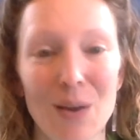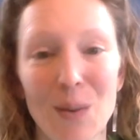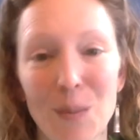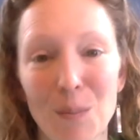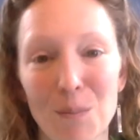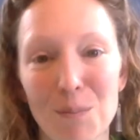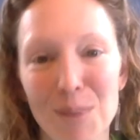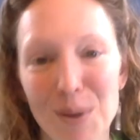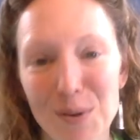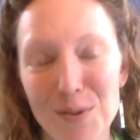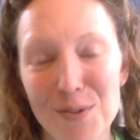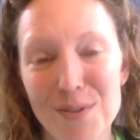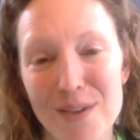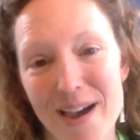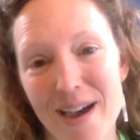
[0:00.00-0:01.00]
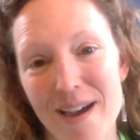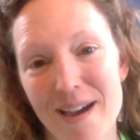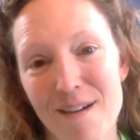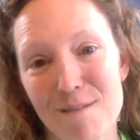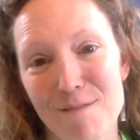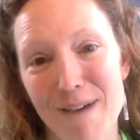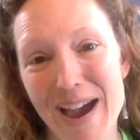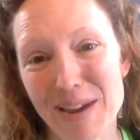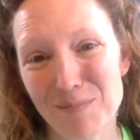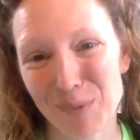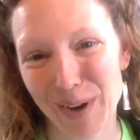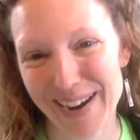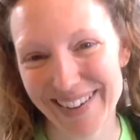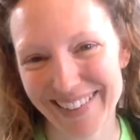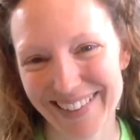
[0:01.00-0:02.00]
Both
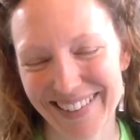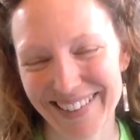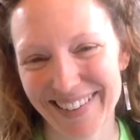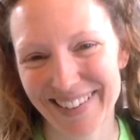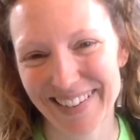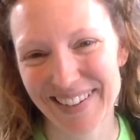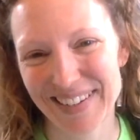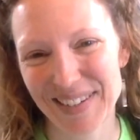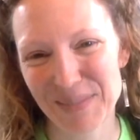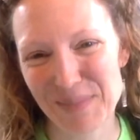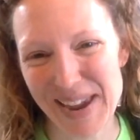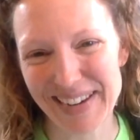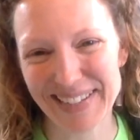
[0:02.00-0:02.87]
vibrate to make